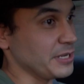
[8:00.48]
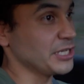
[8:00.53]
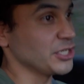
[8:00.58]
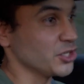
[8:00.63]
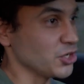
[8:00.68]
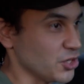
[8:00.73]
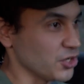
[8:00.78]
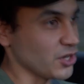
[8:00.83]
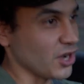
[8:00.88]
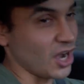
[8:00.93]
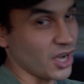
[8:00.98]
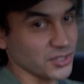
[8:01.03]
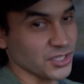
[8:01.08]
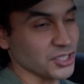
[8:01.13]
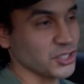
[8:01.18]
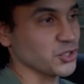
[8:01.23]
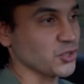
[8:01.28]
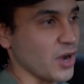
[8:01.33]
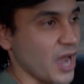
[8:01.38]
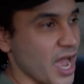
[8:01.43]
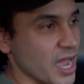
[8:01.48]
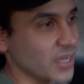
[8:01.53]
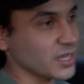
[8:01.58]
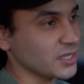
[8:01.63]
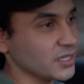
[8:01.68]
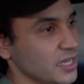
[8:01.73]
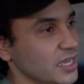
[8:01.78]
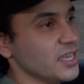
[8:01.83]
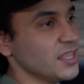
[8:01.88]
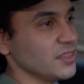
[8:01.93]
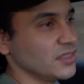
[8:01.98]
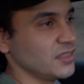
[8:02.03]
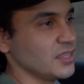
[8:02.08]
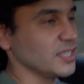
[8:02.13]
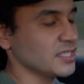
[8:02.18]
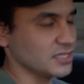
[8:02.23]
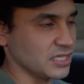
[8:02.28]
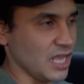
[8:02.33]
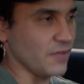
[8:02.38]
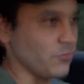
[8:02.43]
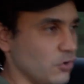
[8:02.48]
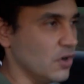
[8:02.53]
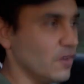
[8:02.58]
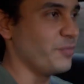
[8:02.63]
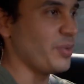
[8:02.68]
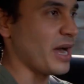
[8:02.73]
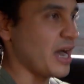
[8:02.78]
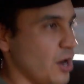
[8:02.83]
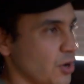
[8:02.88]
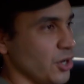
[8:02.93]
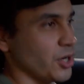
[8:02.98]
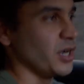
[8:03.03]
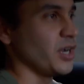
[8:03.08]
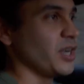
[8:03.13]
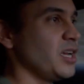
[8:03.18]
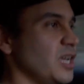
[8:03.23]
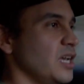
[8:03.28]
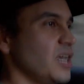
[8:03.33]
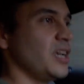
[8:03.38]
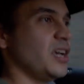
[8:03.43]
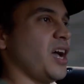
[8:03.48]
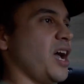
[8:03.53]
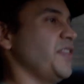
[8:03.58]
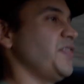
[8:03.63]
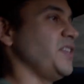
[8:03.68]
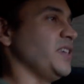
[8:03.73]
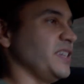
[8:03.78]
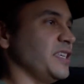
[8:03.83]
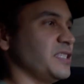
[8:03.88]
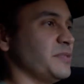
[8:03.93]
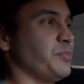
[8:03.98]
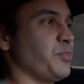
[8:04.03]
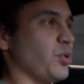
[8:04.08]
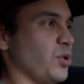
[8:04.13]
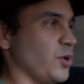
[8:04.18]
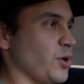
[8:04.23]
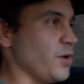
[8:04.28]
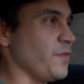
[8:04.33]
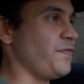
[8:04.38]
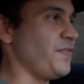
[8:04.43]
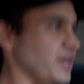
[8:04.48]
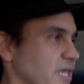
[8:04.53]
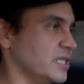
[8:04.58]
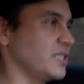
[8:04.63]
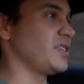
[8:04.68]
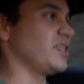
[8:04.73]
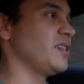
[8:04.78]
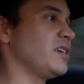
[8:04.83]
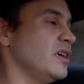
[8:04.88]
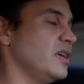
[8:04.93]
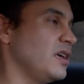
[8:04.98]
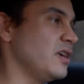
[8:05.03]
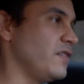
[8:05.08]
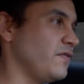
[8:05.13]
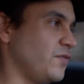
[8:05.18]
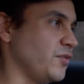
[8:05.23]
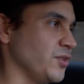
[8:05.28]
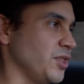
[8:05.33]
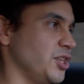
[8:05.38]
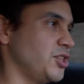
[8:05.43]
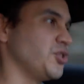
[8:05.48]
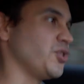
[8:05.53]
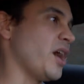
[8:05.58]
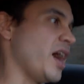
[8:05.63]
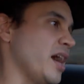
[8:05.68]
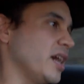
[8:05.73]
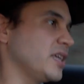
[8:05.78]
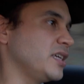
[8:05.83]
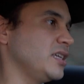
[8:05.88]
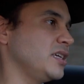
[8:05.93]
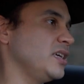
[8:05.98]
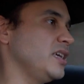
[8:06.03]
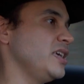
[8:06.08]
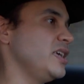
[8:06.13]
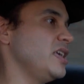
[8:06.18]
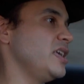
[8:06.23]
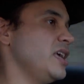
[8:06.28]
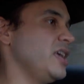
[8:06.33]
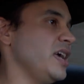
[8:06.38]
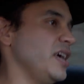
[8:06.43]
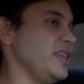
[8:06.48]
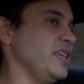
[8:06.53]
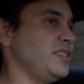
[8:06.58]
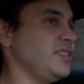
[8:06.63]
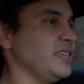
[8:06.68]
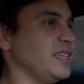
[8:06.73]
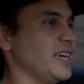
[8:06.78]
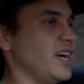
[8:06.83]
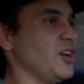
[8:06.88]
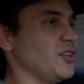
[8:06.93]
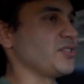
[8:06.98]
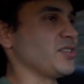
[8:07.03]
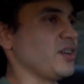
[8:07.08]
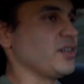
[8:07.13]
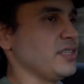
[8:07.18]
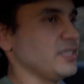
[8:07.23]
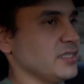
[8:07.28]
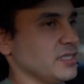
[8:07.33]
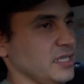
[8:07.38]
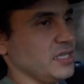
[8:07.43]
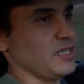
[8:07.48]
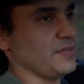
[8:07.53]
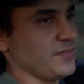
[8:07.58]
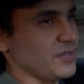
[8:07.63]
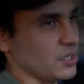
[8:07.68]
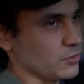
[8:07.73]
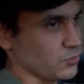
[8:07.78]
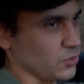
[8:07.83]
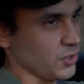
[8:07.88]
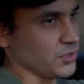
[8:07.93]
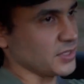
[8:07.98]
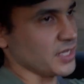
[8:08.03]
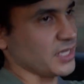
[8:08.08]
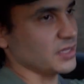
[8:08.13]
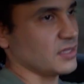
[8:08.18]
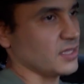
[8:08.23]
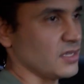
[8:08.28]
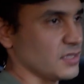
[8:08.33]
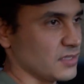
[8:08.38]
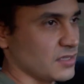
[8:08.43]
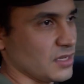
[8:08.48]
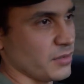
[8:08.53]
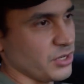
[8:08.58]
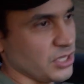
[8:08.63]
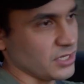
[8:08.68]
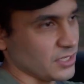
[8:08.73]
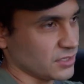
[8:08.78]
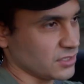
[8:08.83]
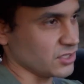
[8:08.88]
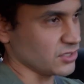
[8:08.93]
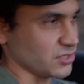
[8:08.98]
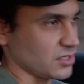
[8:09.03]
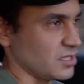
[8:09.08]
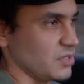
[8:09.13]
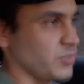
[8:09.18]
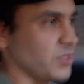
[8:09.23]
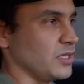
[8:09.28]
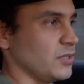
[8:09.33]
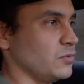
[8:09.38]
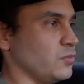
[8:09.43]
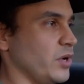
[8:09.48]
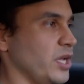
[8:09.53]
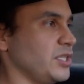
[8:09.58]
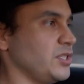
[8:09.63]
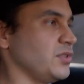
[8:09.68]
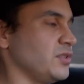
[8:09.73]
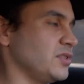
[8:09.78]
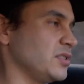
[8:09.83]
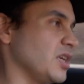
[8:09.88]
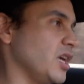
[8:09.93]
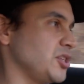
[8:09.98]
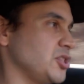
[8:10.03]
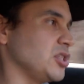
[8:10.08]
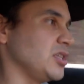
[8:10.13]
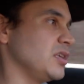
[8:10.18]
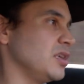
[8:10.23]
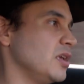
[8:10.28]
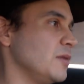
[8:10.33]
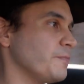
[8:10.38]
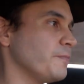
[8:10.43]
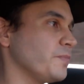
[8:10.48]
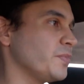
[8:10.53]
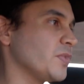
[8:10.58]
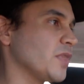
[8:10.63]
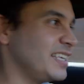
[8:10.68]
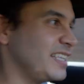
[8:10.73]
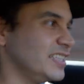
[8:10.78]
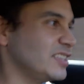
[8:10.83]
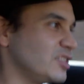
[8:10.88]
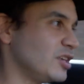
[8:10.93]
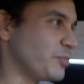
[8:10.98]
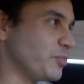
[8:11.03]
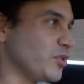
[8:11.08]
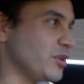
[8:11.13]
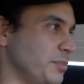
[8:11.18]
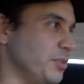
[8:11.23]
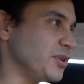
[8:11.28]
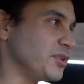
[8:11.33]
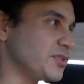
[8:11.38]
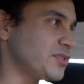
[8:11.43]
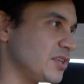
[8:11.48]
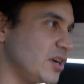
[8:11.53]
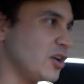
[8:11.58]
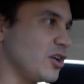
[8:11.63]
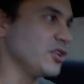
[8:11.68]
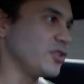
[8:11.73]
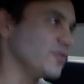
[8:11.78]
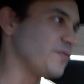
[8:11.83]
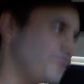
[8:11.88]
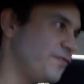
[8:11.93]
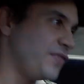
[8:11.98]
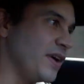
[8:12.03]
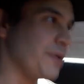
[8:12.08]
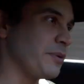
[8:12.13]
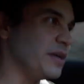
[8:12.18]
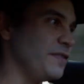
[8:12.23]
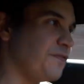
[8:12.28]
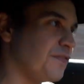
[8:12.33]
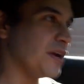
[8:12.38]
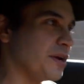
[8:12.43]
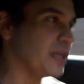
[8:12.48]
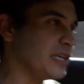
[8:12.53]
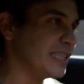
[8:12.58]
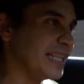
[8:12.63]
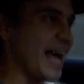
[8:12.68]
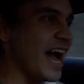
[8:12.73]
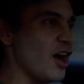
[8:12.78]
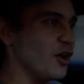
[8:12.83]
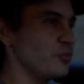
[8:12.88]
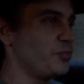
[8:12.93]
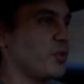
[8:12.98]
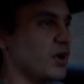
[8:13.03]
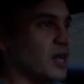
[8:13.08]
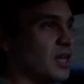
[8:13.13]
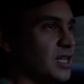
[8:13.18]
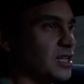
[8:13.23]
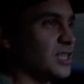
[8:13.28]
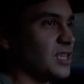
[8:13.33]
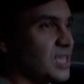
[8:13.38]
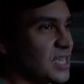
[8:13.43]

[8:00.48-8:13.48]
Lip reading: good on the track. This level of power, I think, is perfect for the track. Anything else, honestly, even on roads like this, I mean, it's just going to be way too sketchy. The burbles are very, very loud, but